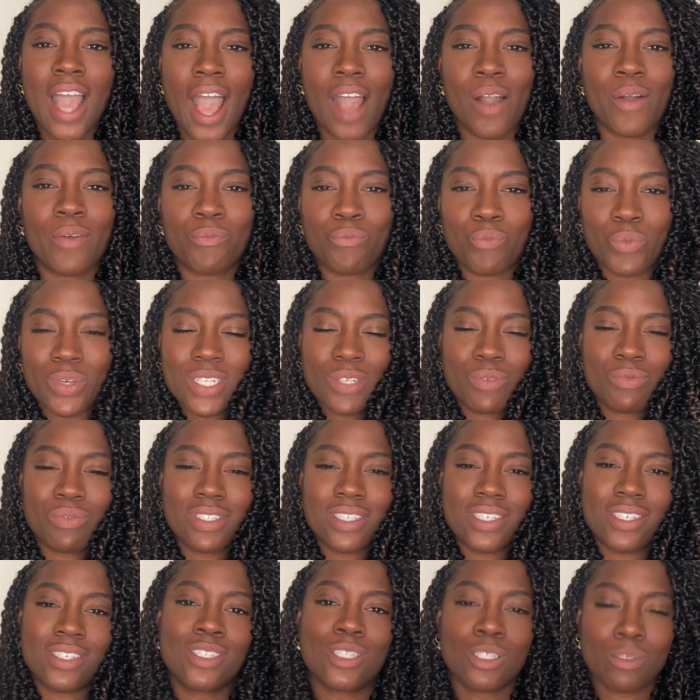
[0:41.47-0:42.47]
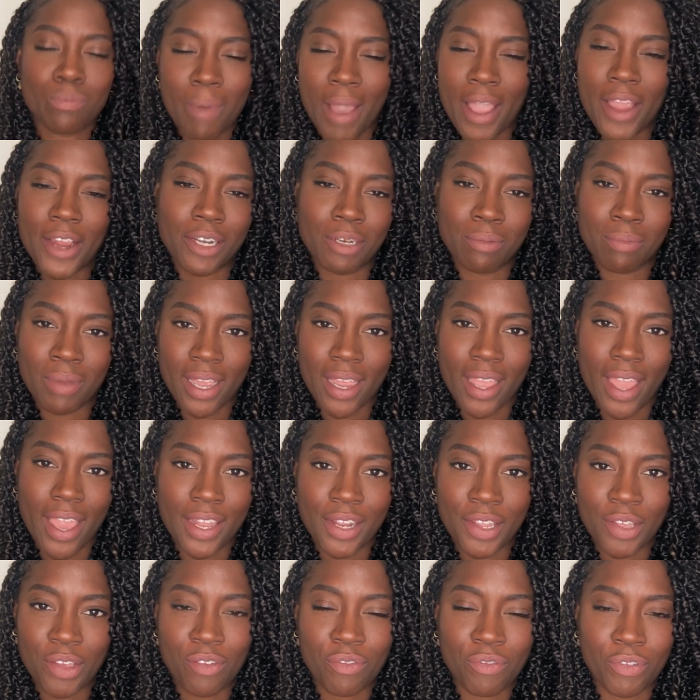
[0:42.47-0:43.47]
I wasn't really inspired by
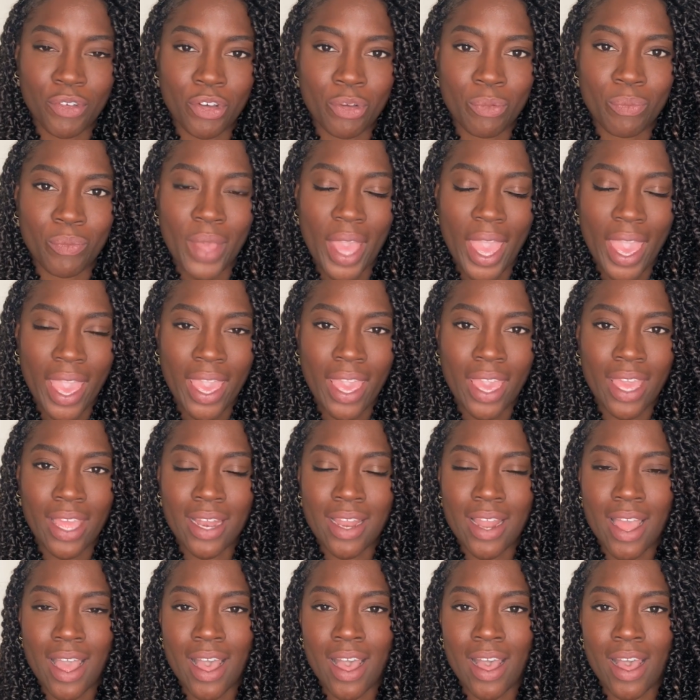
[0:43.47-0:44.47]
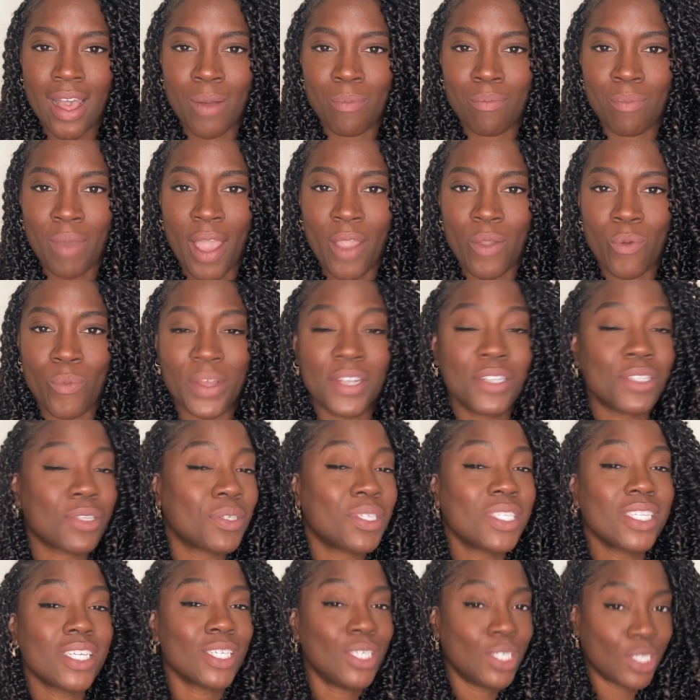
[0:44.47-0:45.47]
any of them. And I went
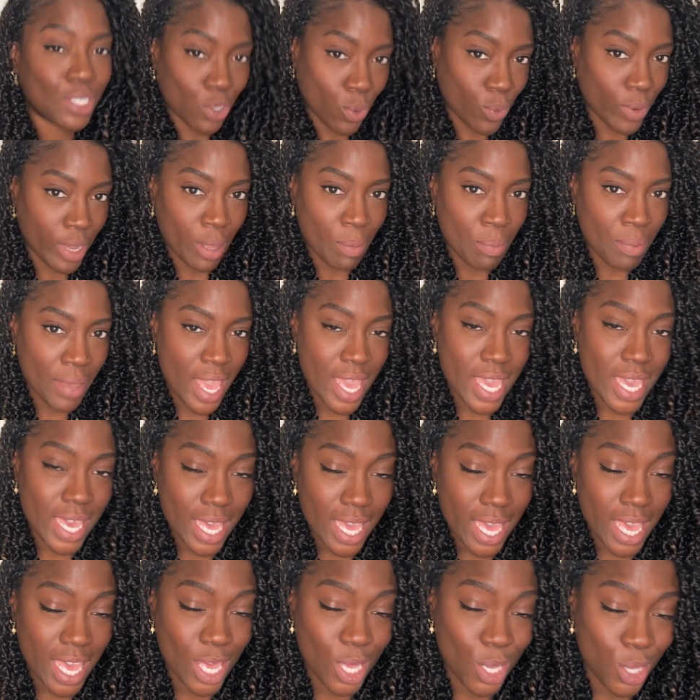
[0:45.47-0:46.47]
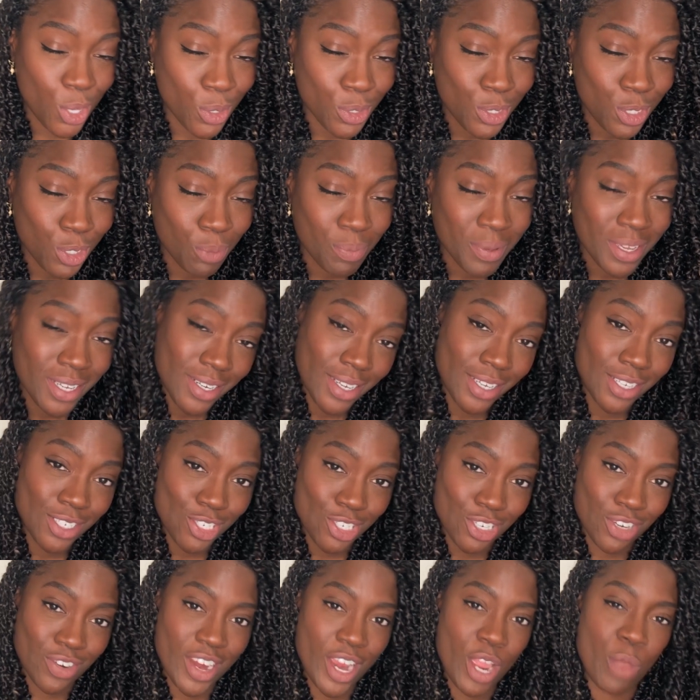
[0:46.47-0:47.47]
on the interweb, aka YouTube and
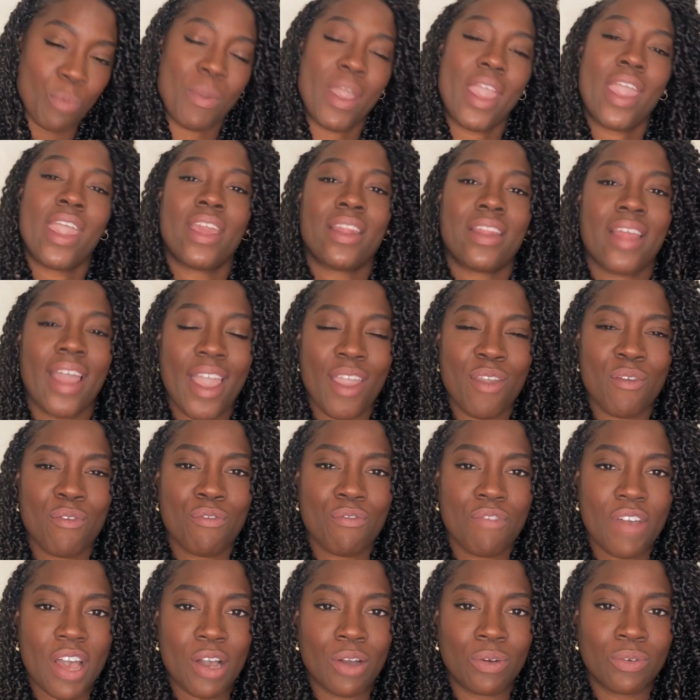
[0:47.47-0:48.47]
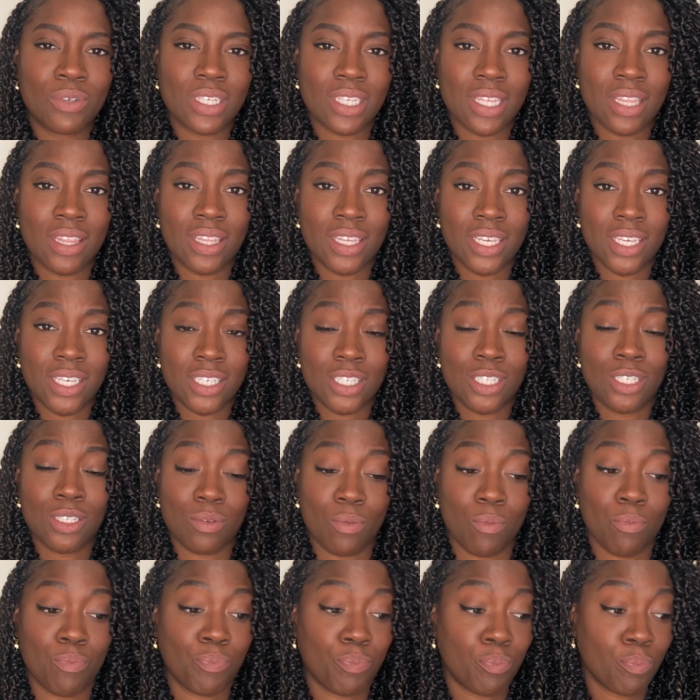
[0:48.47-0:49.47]
Instagram, and I found
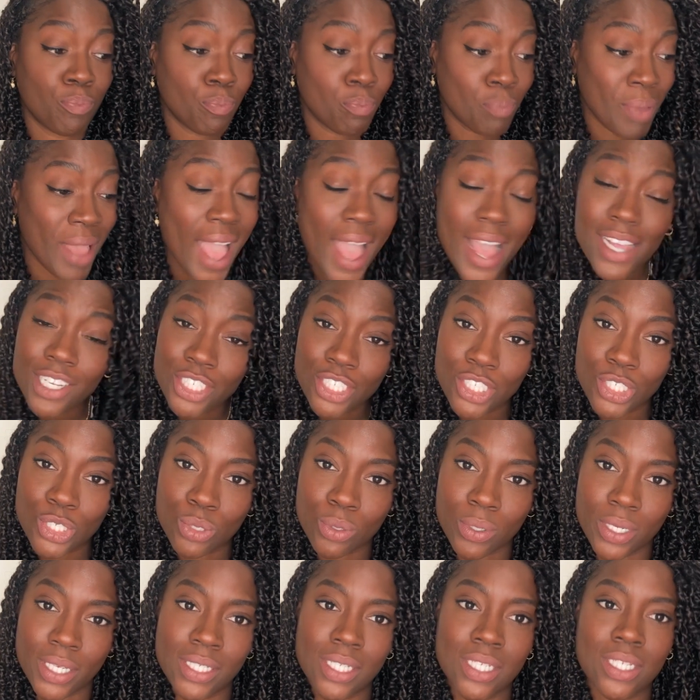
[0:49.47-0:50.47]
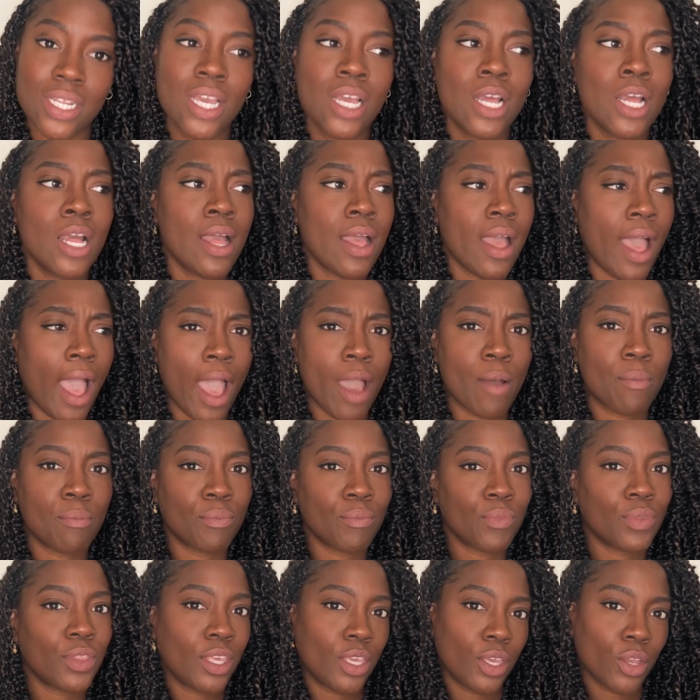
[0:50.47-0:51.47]
these passion twists.
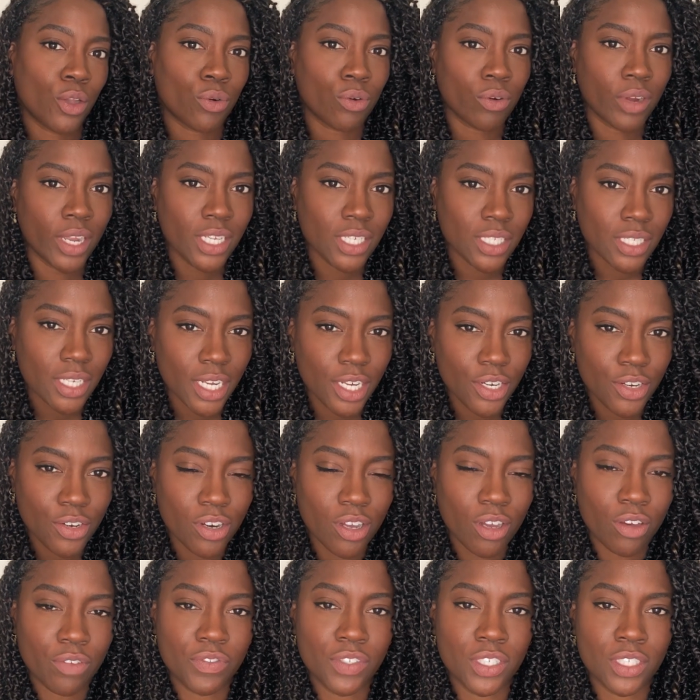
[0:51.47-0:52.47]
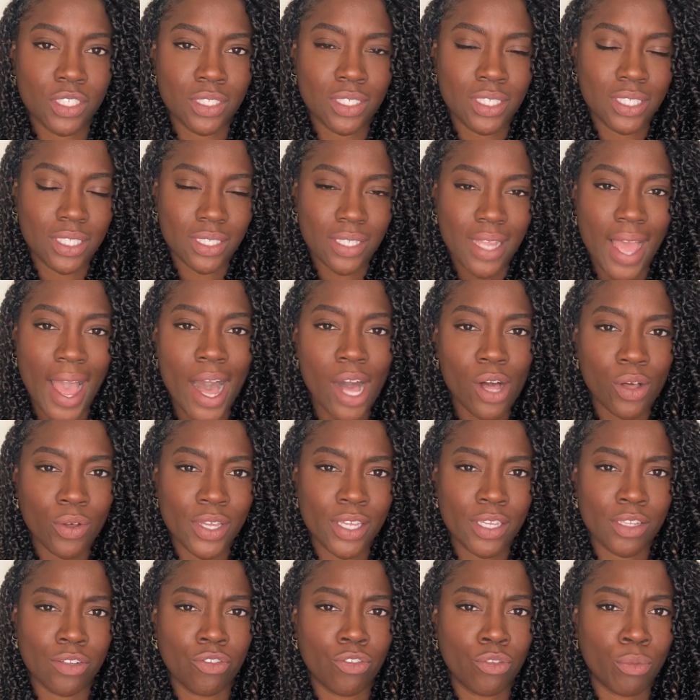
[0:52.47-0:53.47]
The originator of the
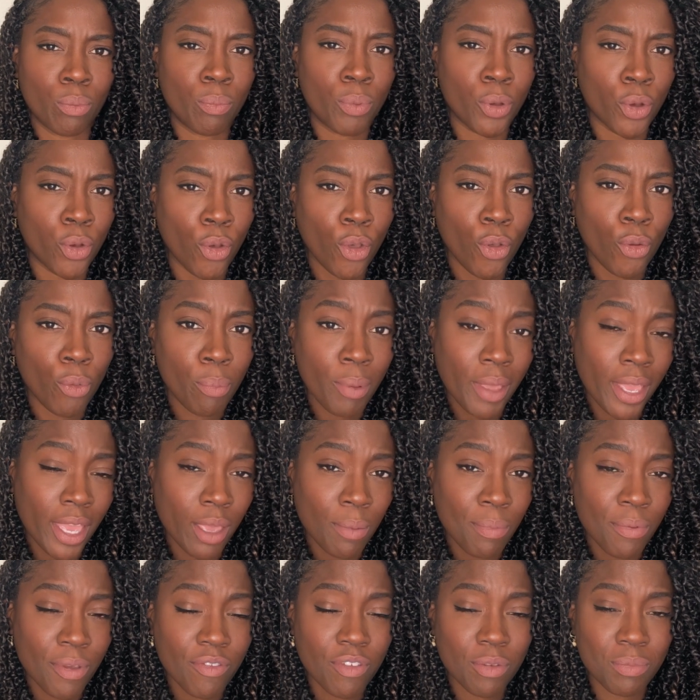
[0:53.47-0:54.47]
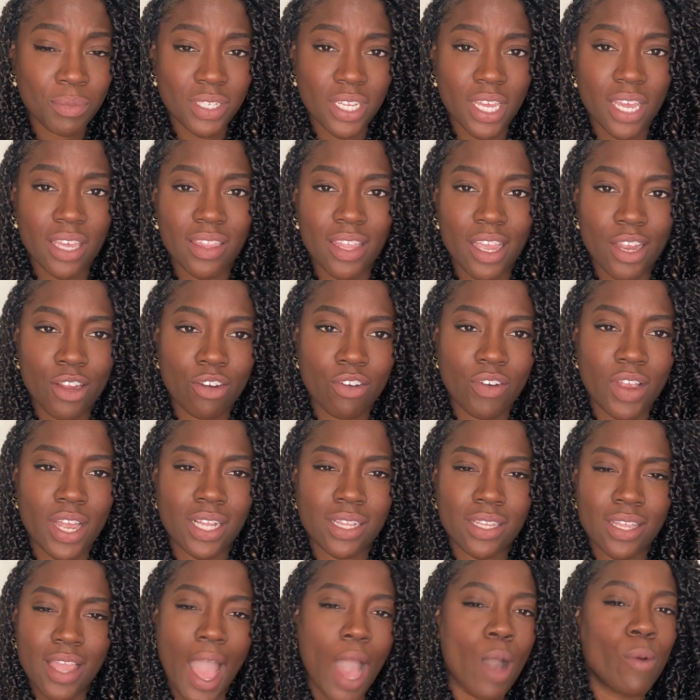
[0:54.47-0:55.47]
style is Boho Babe, if I'm saying that
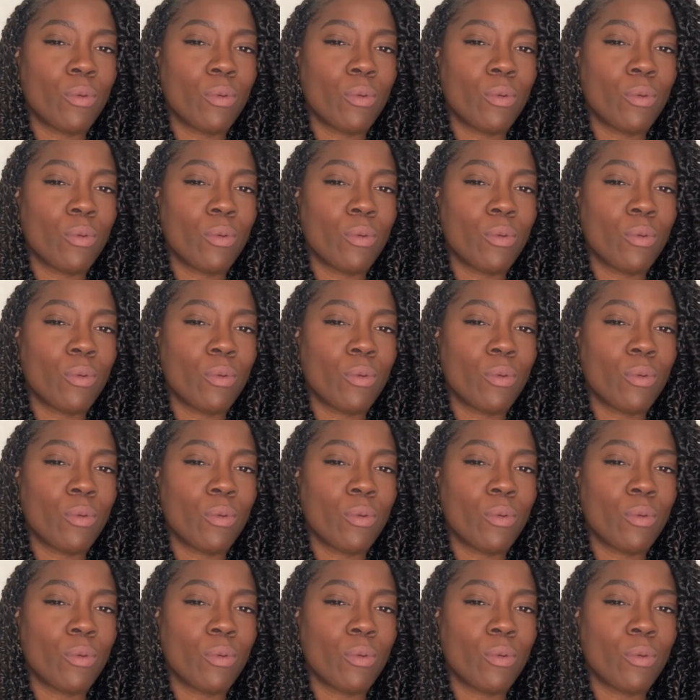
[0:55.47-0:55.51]
correctly.